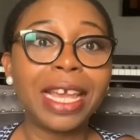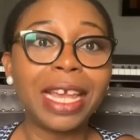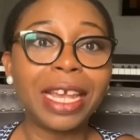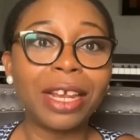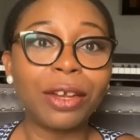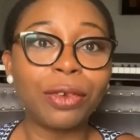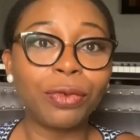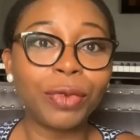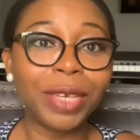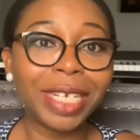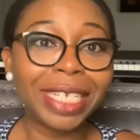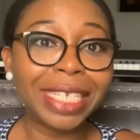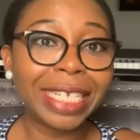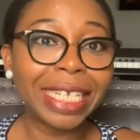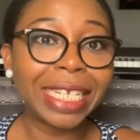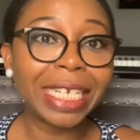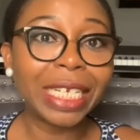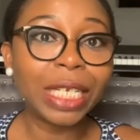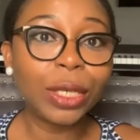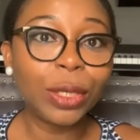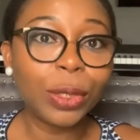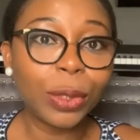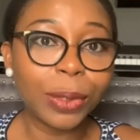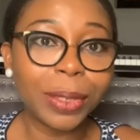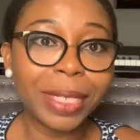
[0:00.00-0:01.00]
a
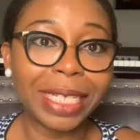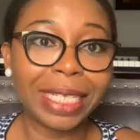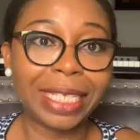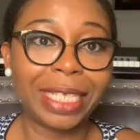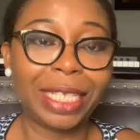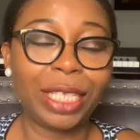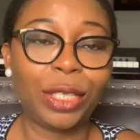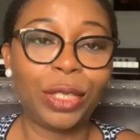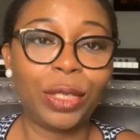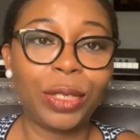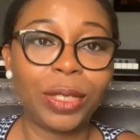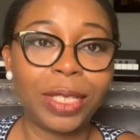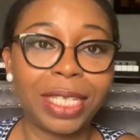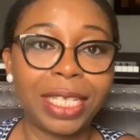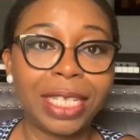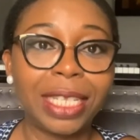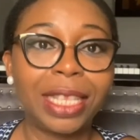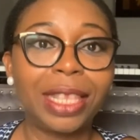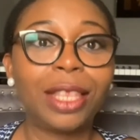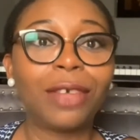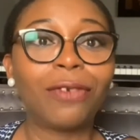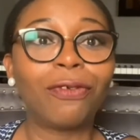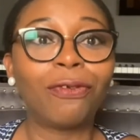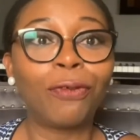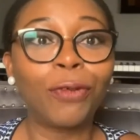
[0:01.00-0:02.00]
written notice
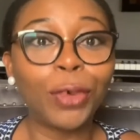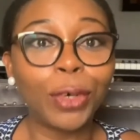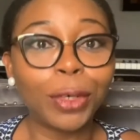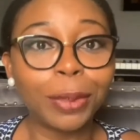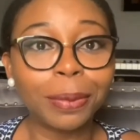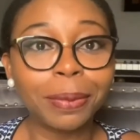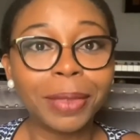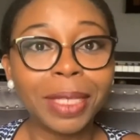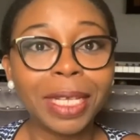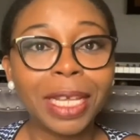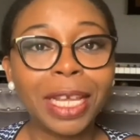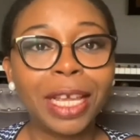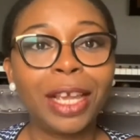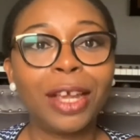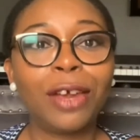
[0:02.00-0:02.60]
using the form